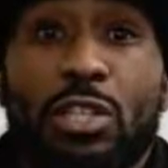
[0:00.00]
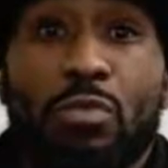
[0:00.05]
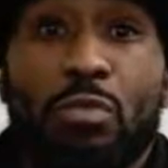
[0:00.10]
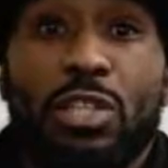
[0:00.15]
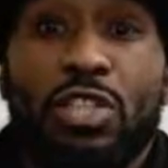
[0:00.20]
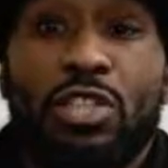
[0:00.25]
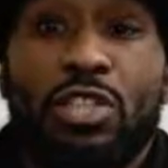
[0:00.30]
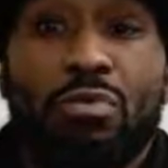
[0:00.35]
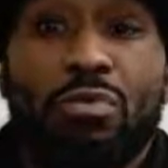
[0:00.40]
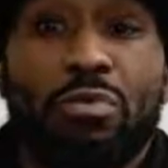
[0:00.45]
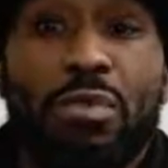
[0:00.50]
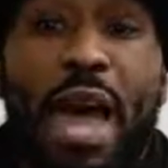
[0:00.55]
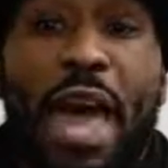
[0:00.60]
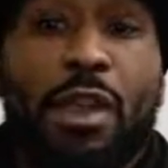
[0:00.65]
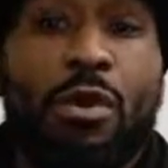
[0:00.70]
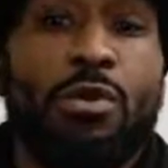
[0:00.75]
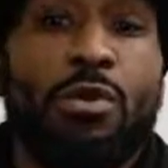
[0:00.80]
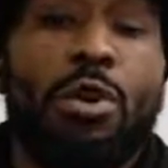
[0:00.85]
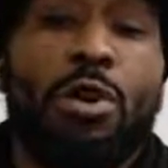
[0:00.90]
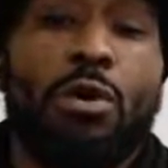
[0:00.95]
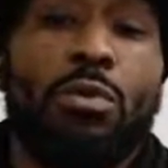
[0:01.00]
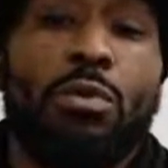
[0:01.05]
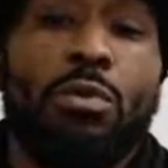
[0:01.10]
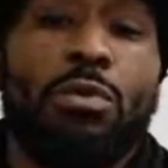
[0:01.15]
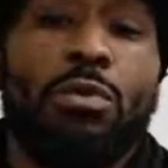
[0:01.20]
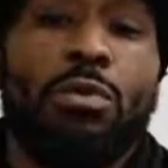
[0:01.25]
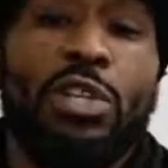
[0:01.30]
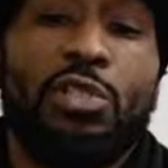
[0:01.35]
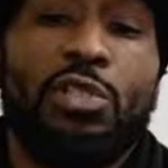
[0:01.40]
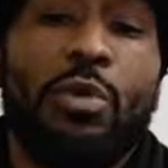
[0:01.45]
you, I don't know
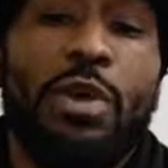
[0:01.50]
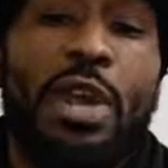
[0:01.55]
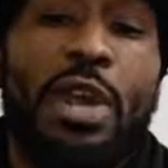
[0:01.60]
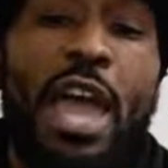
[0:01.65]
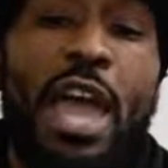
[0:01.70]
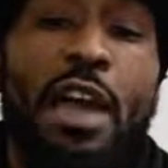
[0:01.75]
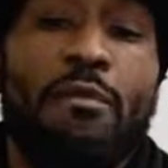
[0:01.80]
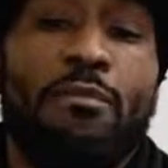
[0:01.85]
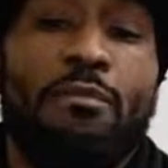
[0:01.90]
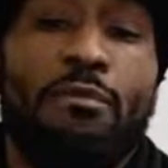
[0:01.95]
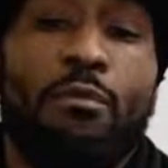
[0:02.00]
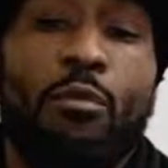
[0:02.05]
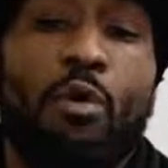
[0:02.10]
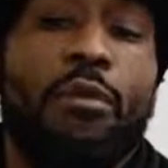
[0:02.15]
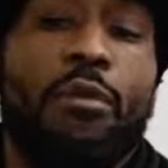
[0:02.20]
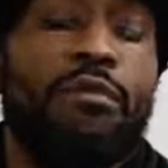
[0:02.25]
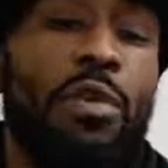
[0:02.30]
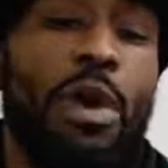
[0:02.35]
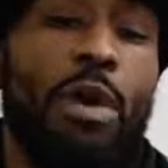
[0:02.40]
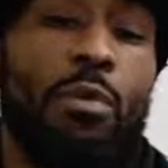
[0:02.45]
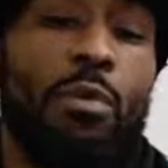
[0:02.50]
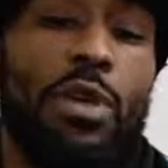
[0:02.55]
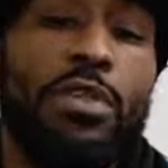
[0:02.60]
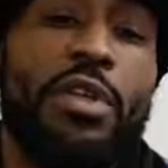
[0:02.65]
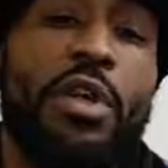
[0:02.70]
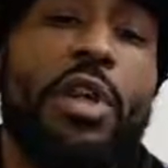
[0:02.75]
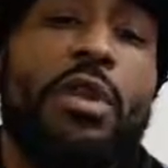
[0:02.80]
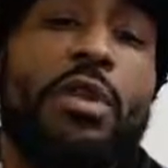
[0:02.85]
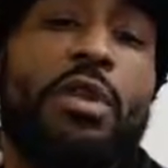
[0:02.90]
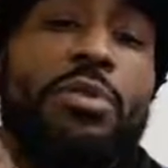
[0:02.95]
which one I have more fun with,
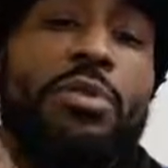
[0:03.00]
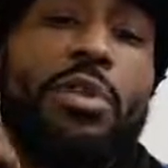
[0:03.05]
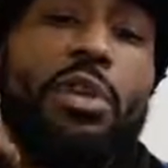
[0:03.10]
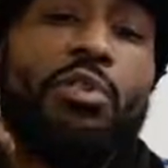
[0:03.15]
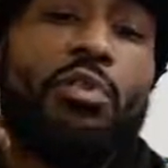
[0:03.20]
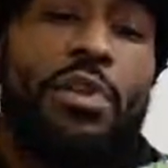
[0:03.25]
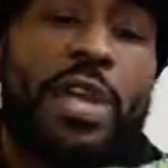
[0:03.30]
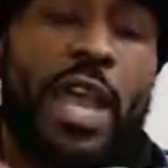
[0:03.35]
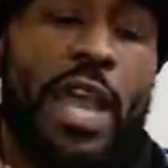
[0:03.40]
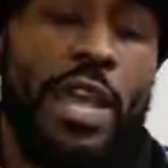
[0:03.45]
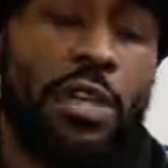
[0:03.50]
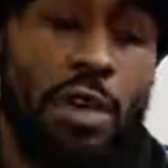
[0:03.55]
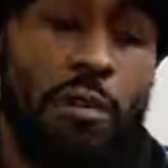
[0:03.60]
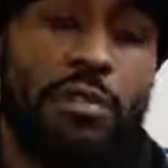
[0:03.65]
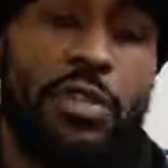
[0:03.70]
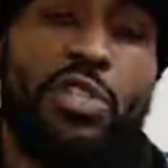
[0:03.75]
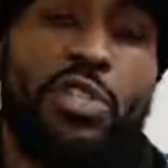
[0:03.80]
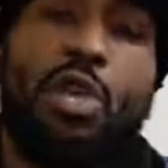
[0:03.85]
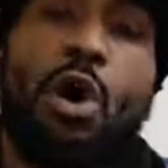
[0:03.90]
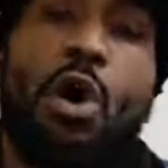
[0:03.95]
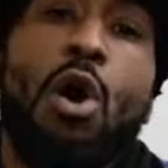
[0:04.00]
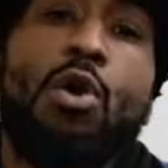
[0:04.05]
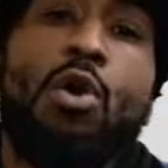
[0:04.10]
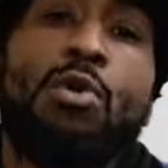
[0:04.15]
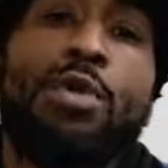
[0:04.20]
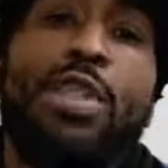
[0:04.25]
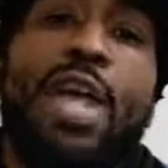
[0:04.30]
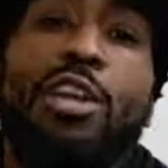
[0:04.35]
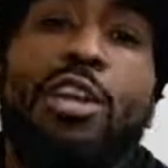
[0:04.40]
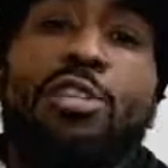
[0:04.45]
the creating of the song or the
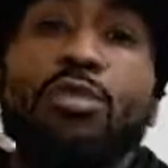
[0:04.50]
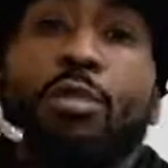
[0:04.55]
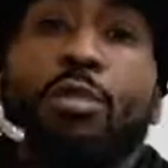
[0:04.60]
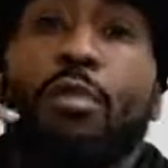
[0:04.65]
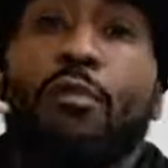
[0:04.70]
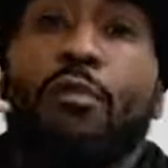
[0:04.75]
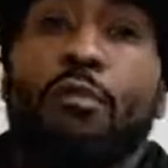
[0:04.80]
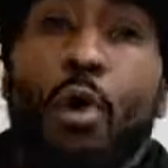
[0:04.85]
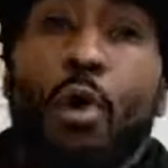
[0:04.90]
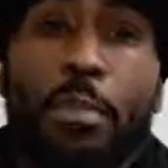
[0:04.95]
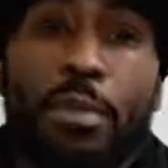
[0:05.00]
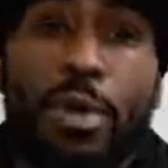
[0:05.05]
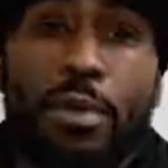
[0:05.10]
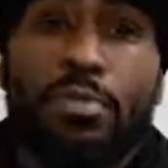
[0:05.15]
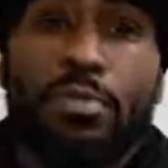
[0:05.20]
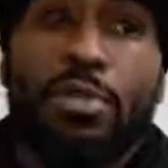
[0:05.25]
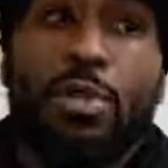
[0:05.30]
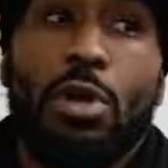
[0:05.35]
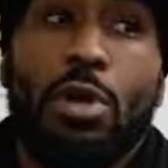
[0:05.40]
actual performing of the song.